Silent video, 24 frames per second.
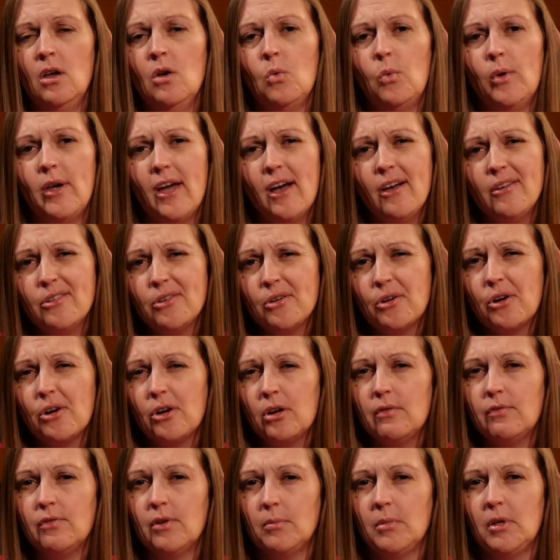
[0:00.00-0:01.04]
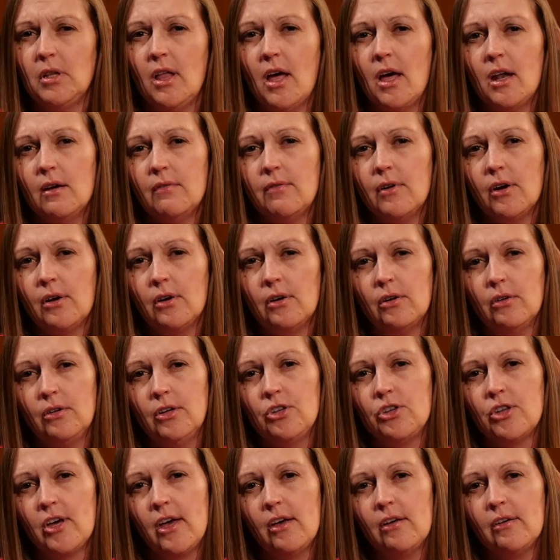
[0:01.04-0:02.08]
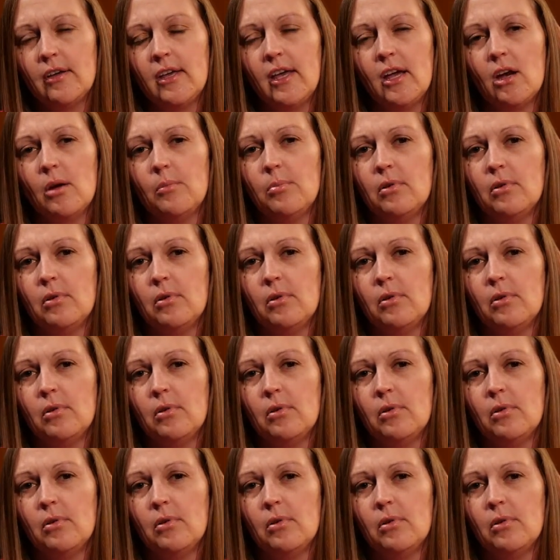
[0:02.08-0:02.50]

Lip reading: We also heard from a lot of our early child care